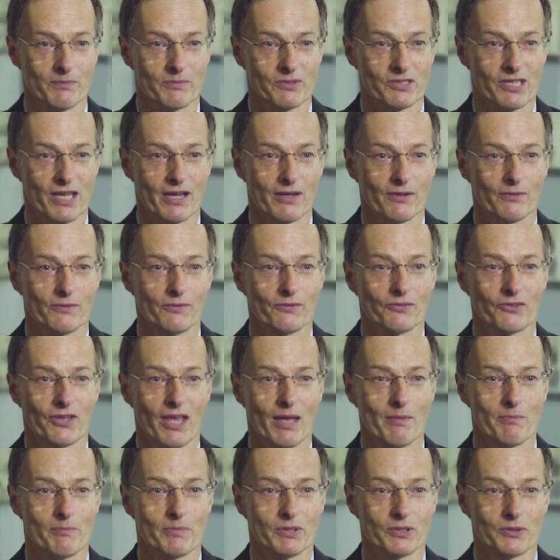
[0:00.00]
themselves
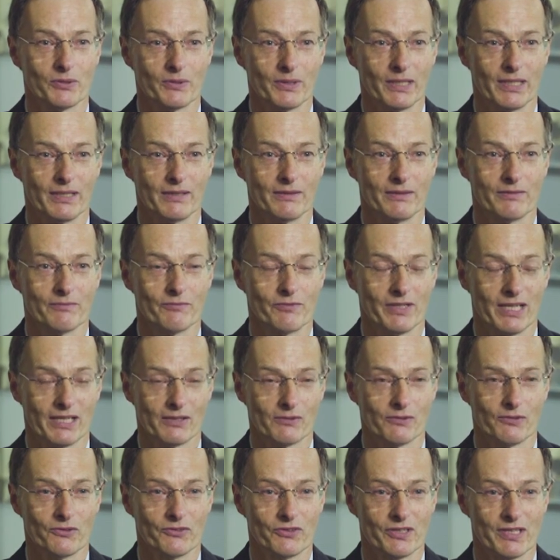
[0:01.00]
and between
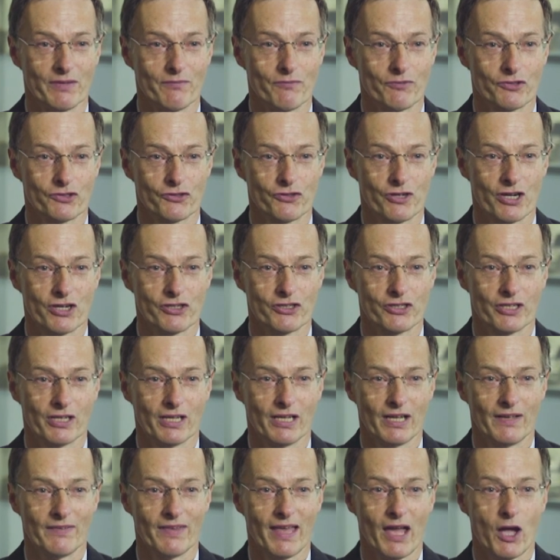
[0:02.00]
vehicles and
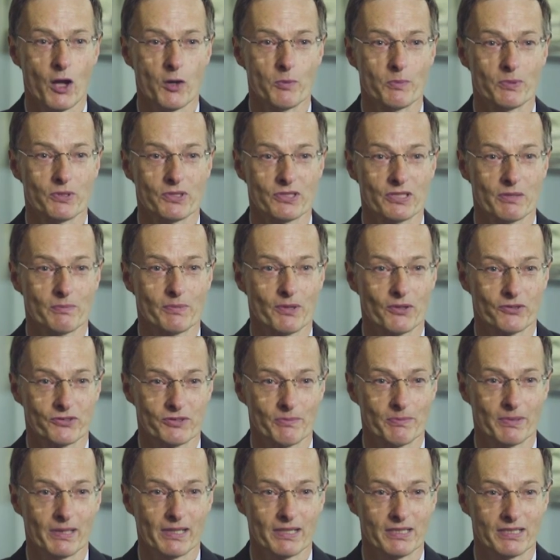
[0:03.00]
infrastructure, and that opens the
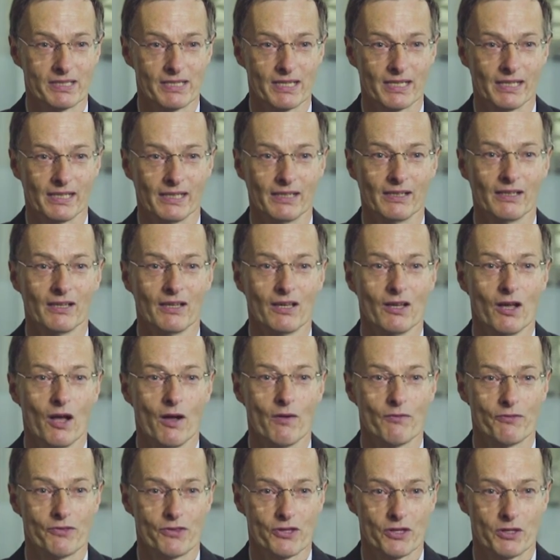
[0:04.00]
possibility
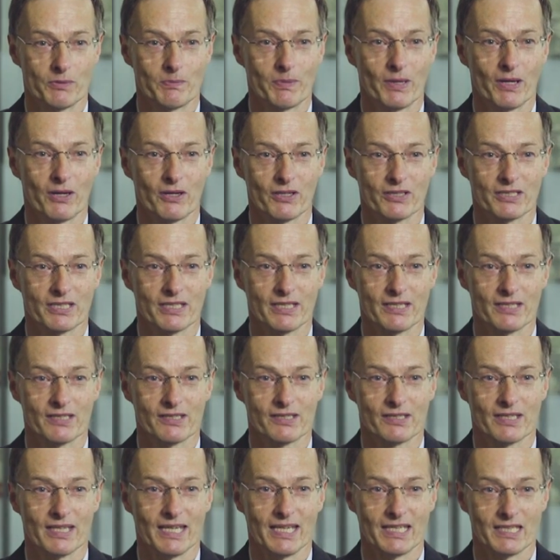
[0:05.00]
of third
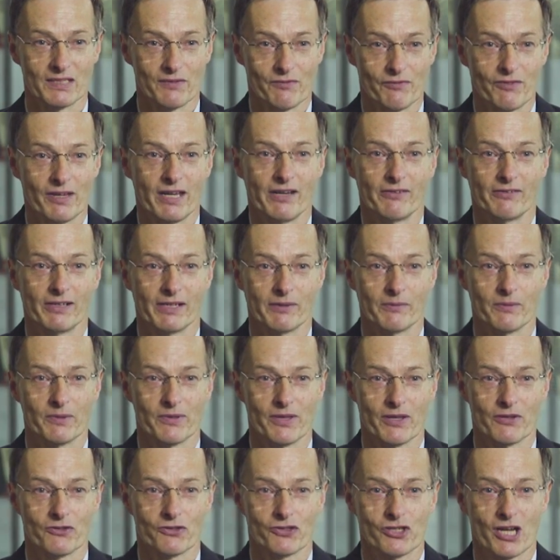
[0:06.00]
parties interfering
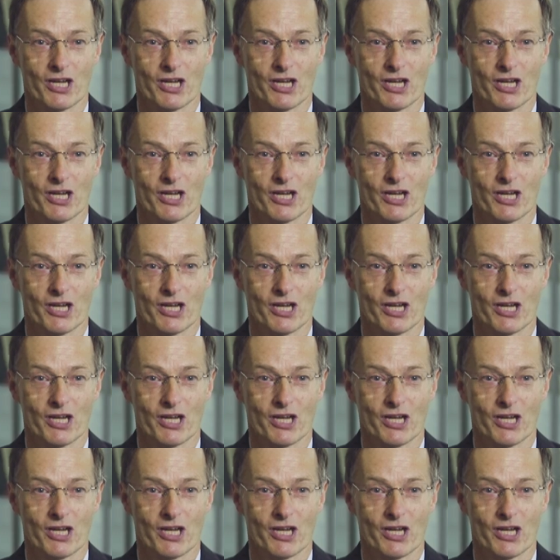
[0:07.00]
with those